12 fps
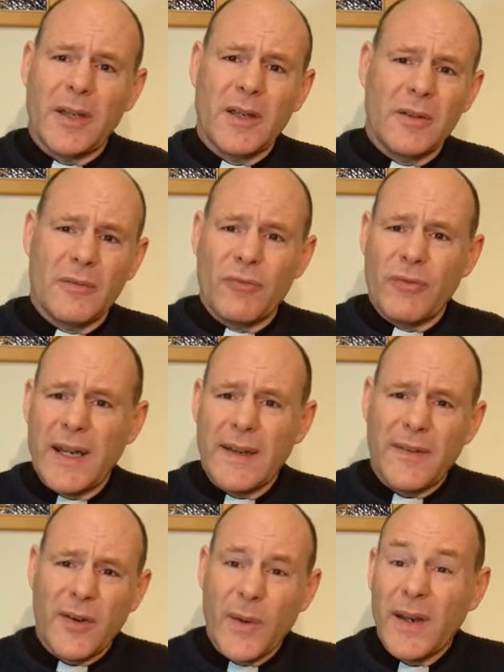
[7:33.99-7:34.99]
You
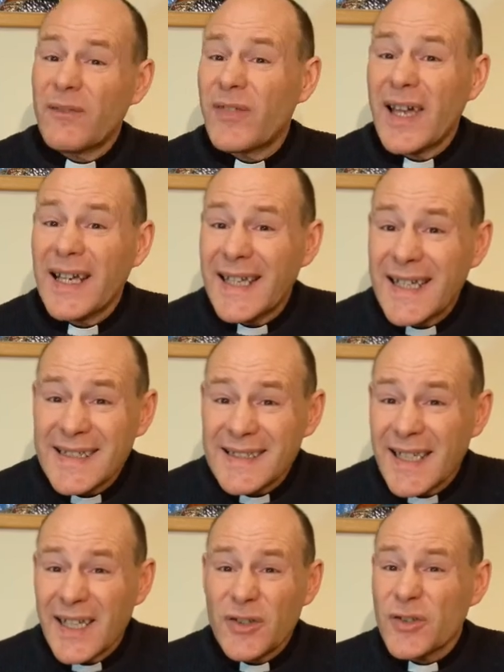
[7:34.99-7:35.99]
read through it fairly
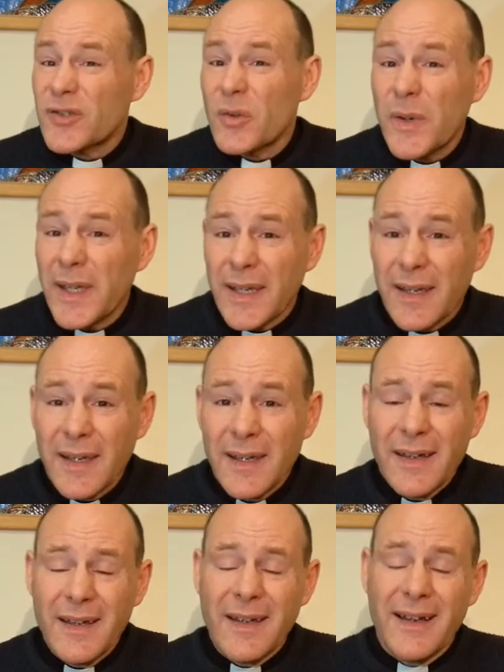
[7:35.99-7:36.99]
easily in just a week,
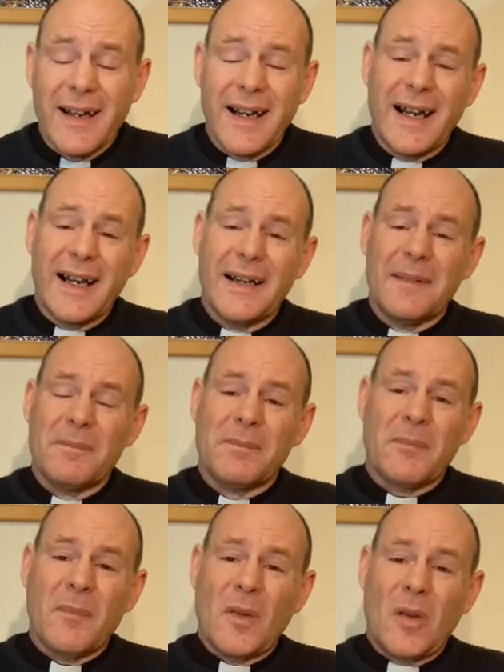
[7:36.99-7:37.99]

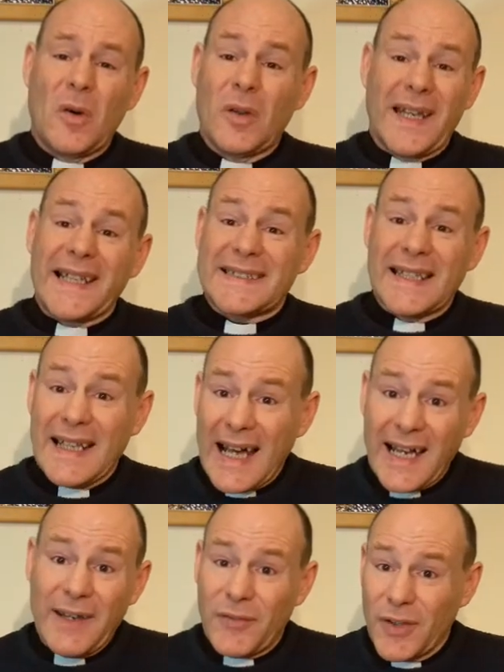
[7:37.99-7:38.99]
or less than
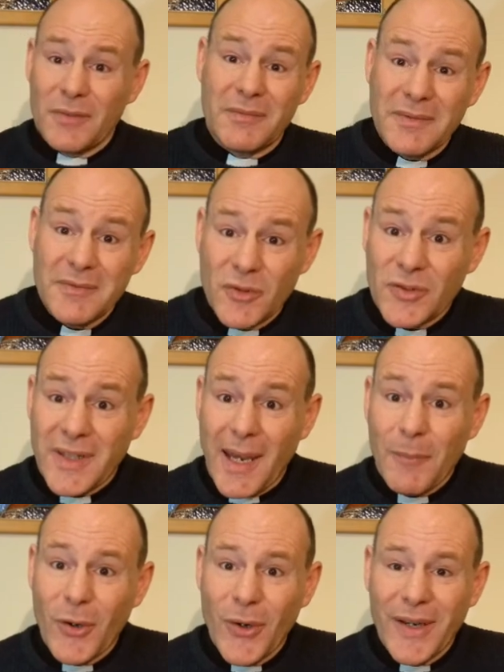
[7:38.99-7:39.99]
that if you just
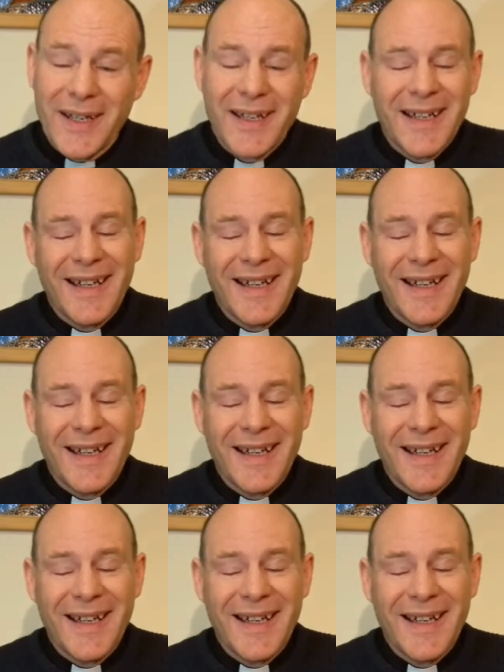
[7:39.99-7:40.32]
kept going.